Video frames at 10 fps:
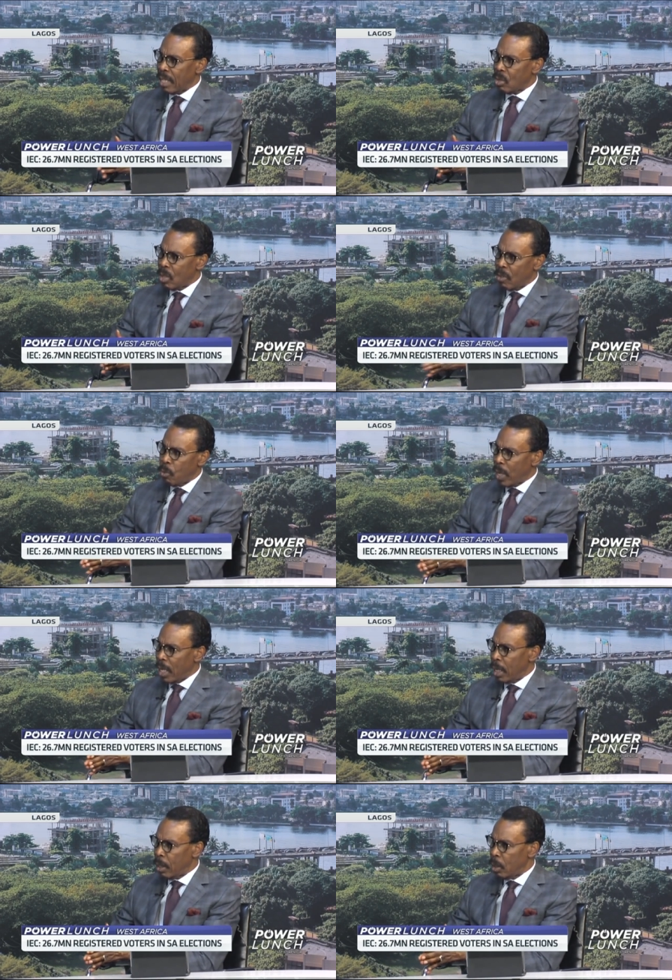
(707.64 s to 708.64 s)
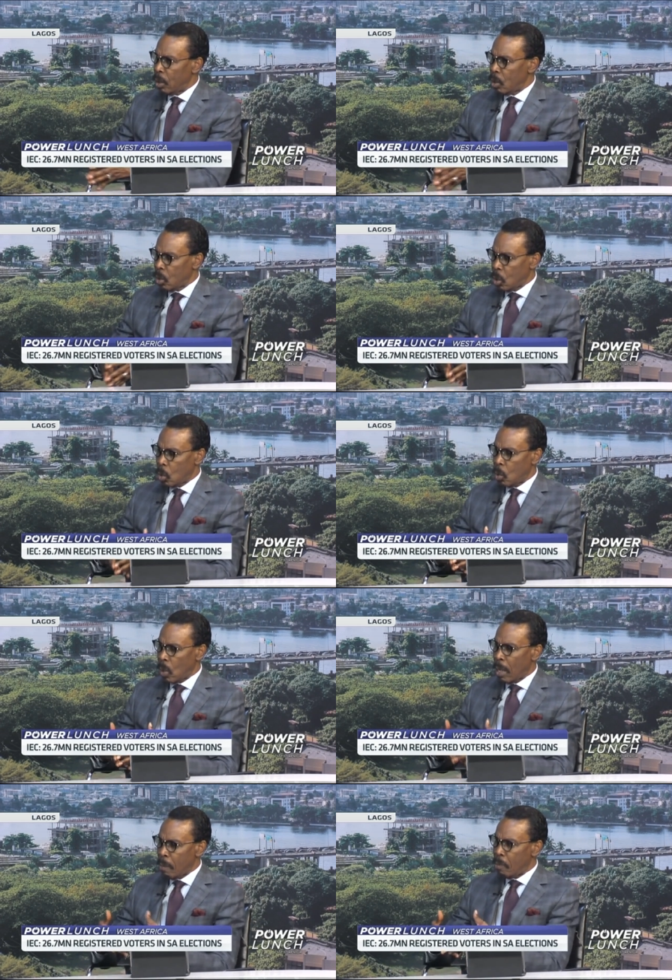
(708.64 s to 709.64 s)
has to give way
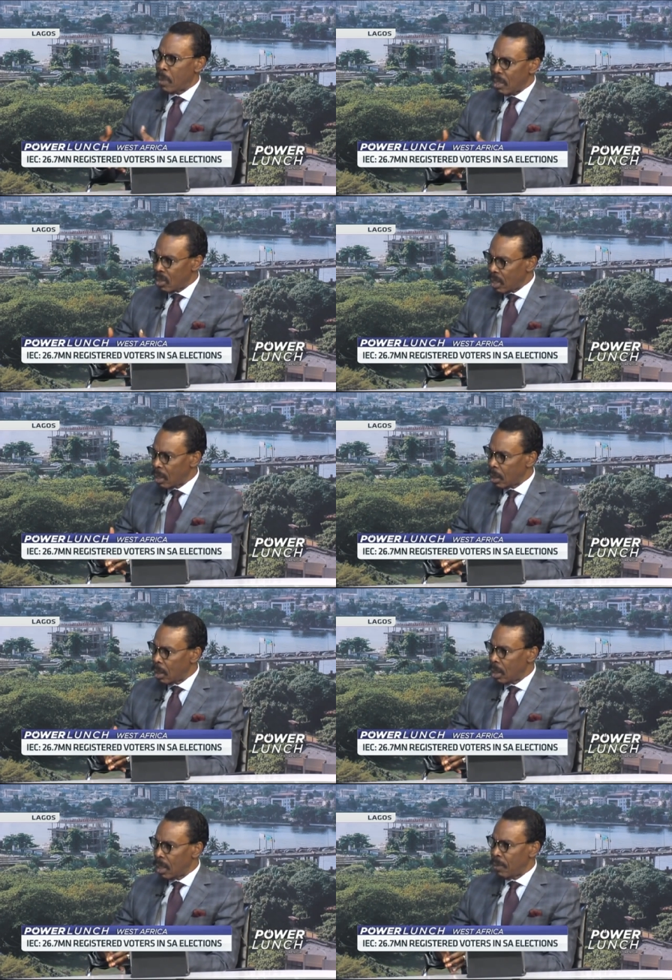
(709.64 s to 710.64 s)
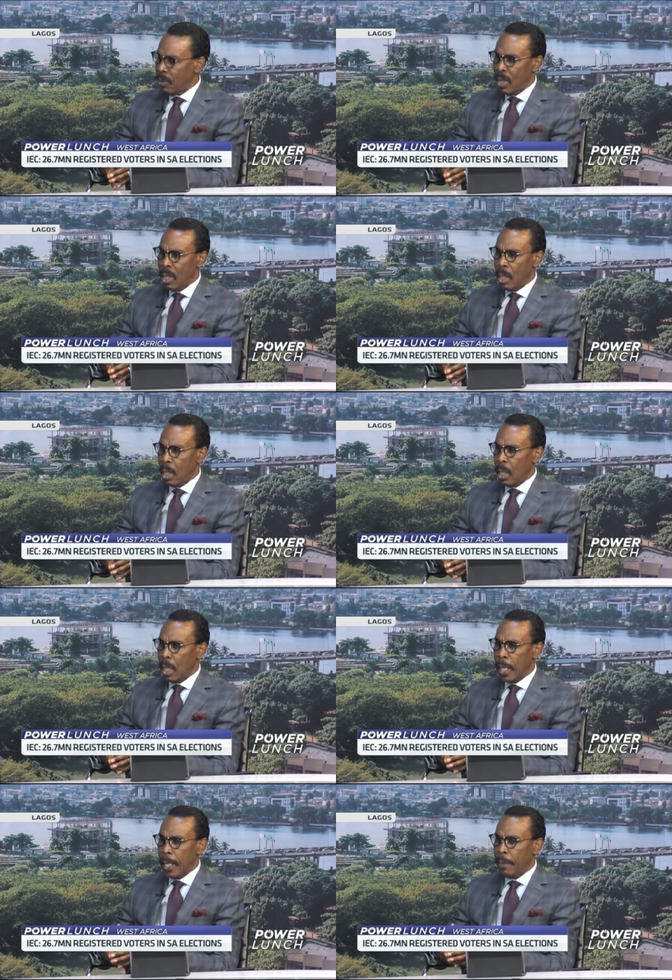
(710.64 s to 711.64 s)
to embracing the,
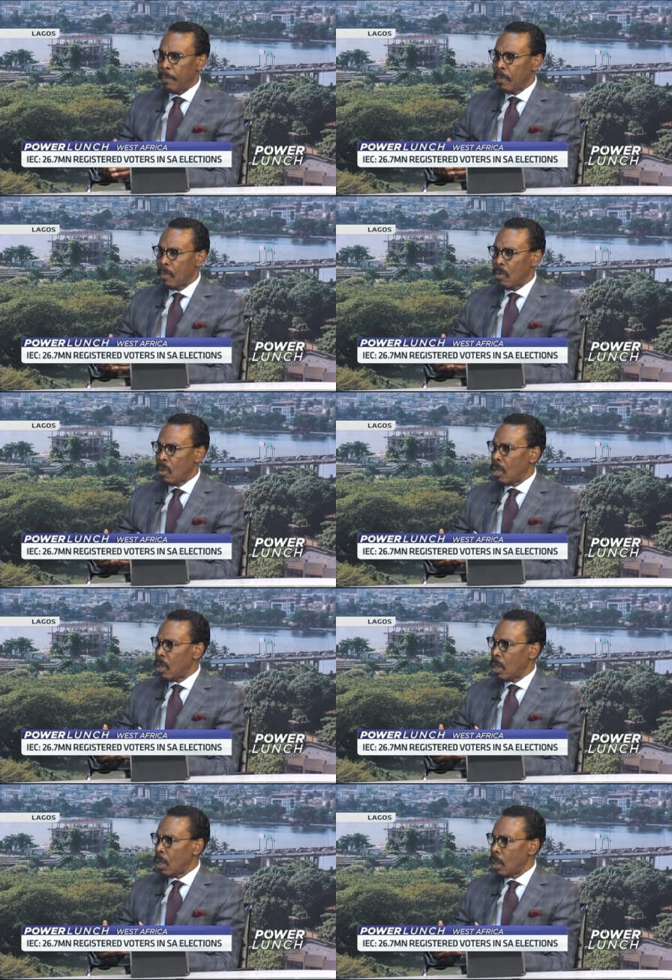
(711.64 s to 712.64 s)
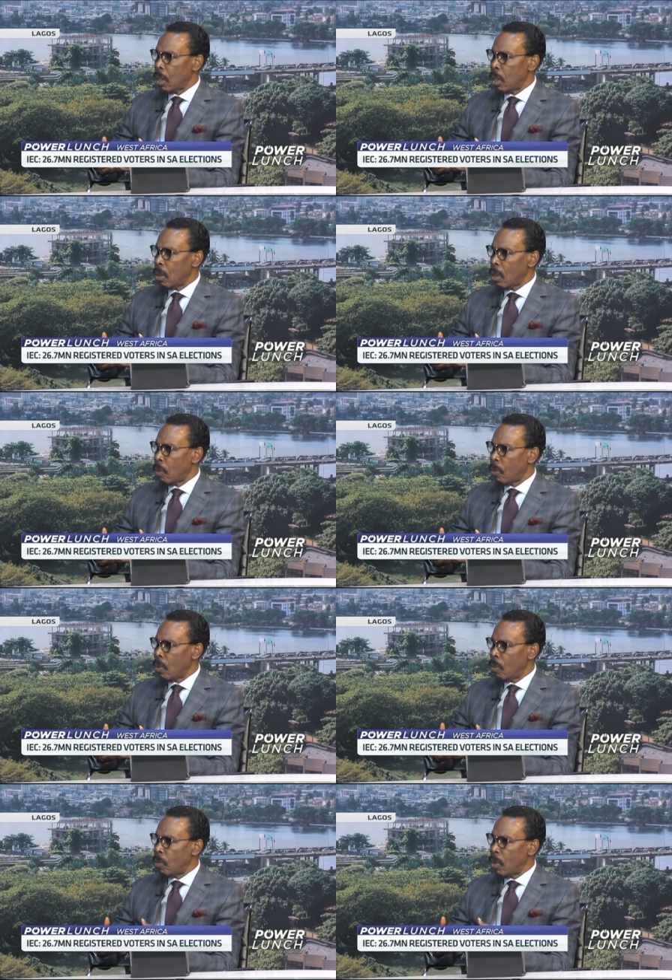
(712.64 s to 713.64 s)
uh, the, uh, the,
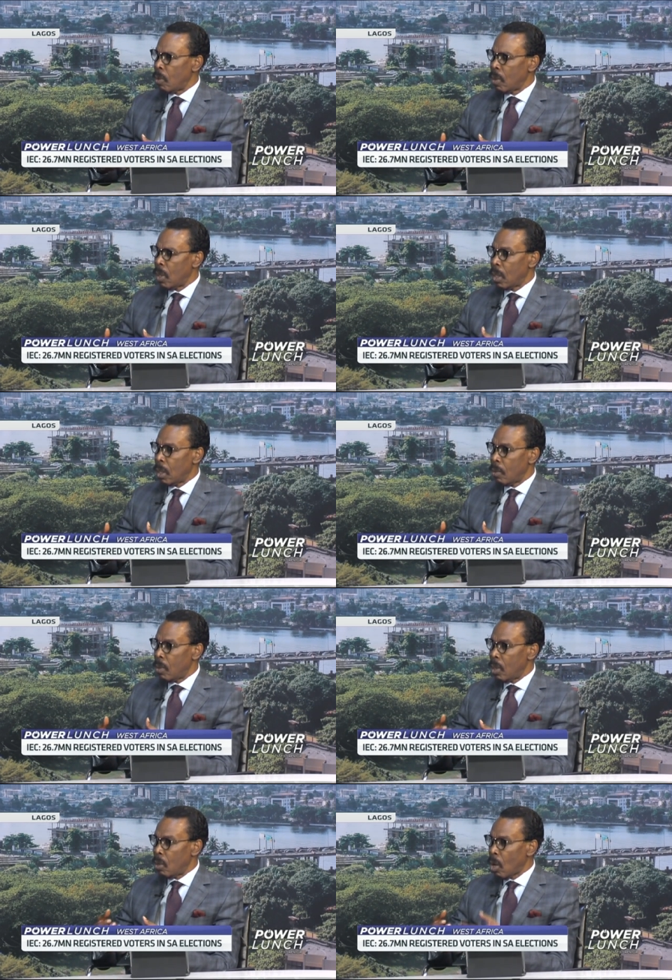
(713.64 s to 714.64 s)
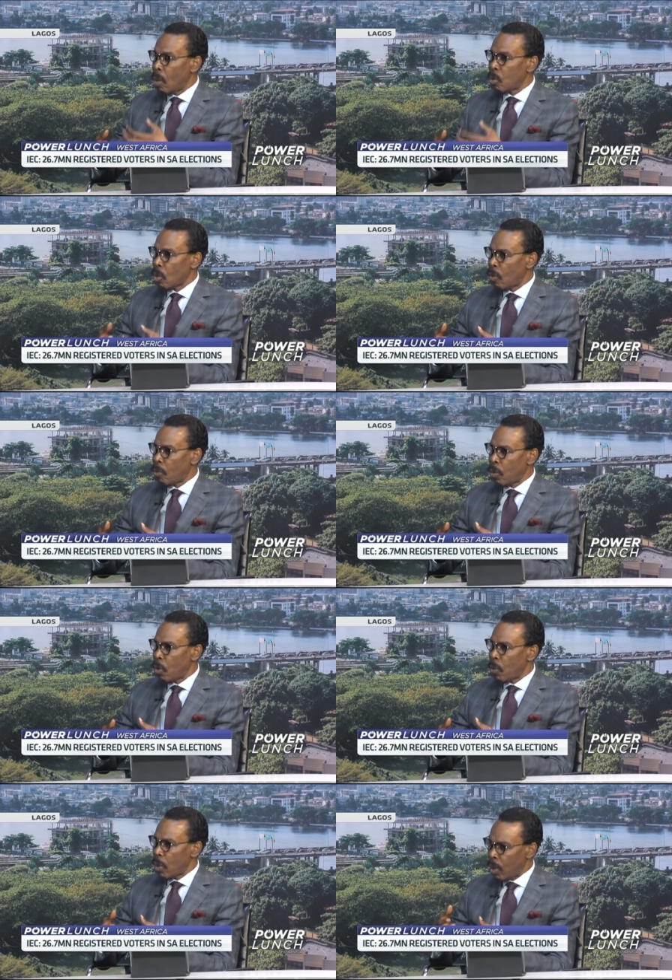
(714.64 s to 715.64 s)
the, the, norms of
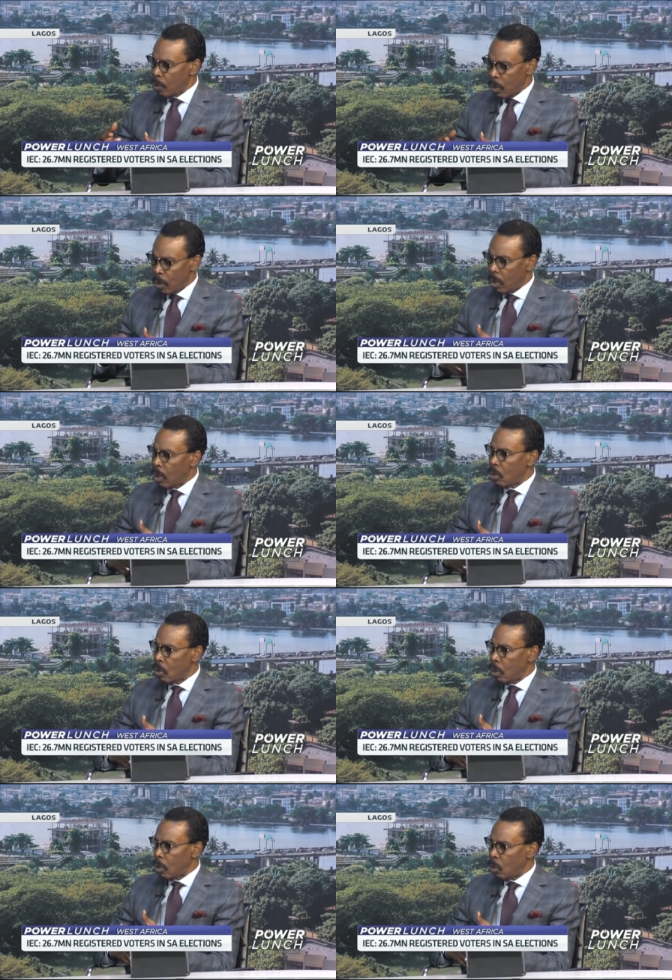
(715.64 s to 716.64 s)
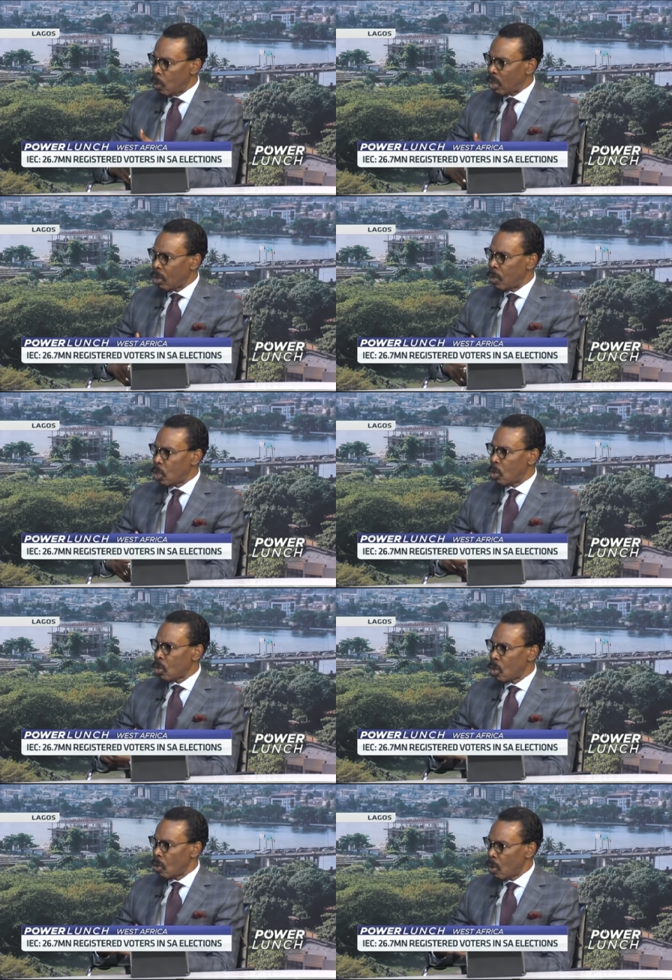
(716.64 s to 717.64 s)
the wealth of
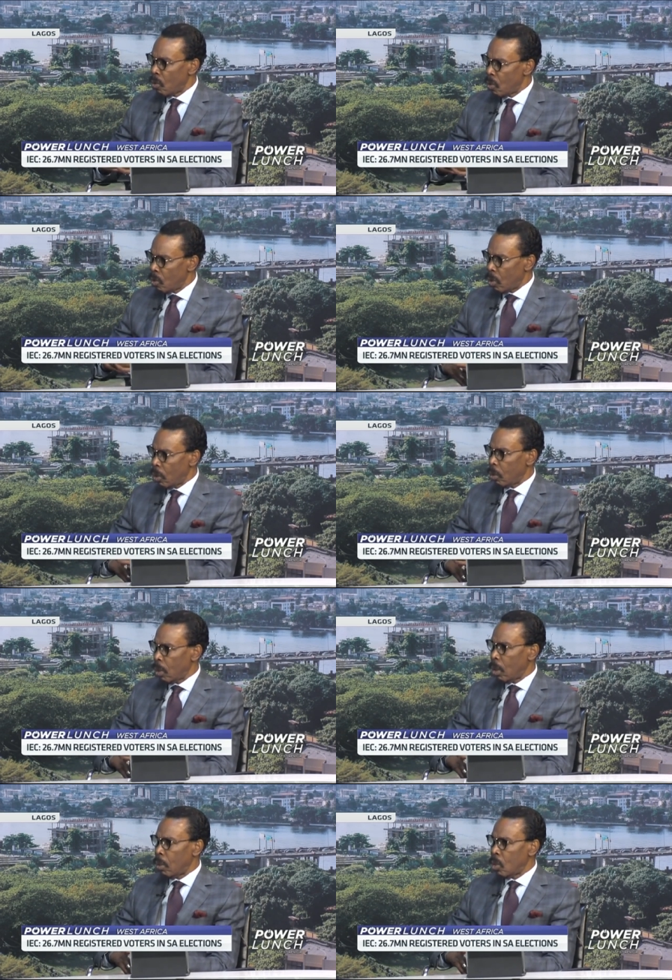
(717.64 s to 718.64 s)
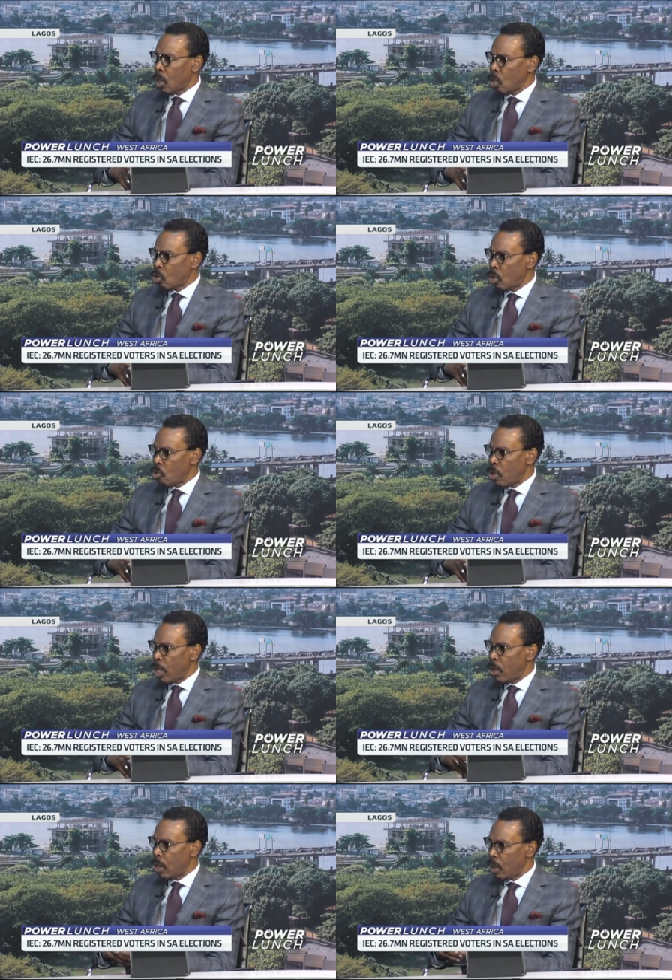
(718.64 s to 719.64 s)
nations, international
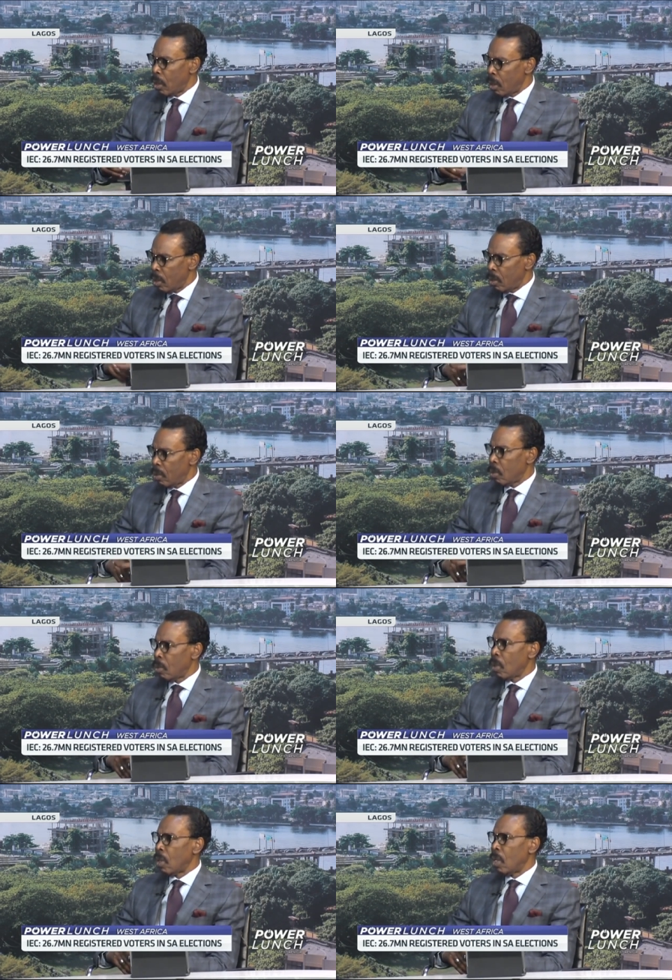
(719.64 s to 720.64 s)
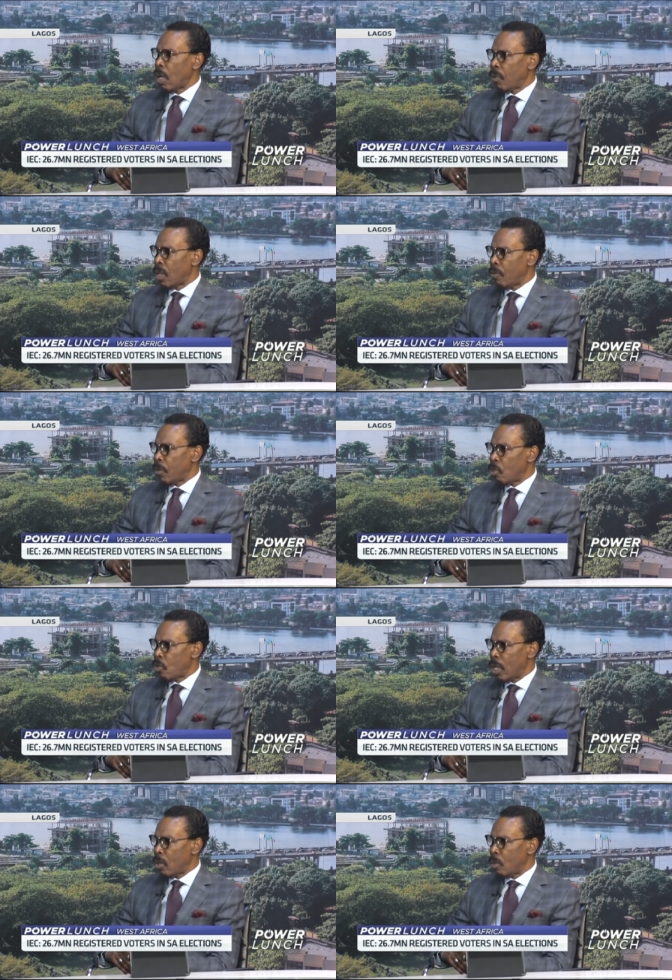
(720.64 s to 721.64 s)
trade, the African Free Trade